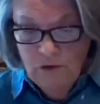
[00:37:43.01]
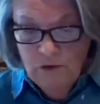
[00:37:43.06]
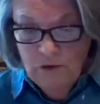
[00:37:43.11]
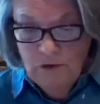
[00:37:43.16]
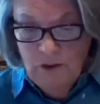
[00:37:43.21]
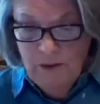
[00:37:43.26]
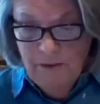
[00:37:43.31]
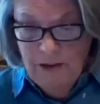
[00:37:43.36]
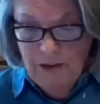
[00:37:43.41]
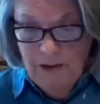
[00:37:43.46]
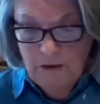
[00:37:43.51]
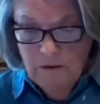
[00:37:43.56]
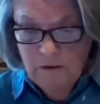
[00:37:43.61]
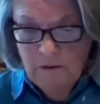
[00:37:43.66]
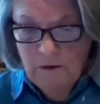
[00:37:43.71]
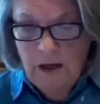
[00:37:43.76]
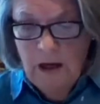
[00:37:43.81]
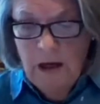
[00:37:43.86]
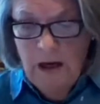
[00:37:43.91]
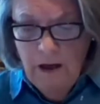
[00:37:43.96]
stomach.
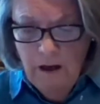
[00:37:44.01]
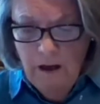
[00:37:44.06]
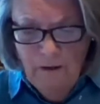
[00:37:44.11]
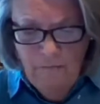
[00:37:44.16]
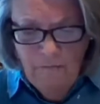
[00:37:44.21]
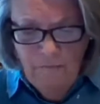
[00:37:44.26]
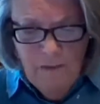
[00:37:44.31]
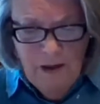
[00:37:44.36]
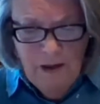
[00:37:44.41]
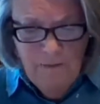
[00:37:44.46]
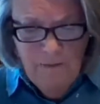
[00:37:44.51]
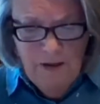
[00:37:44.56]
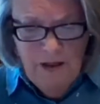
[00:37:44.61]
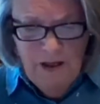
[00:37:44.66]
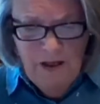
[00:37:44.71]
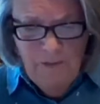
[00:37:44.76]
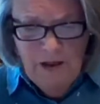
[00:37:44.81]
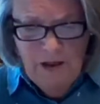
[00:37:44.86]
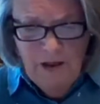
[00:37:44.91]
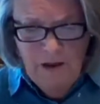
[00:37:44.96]
I love my
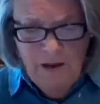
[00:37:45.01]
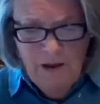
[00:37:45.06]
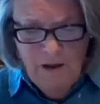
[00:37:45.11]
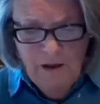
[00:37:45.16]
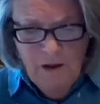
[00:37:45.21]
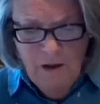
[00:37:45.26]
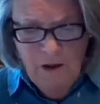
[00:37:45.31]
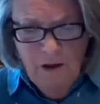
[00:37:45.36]
baby.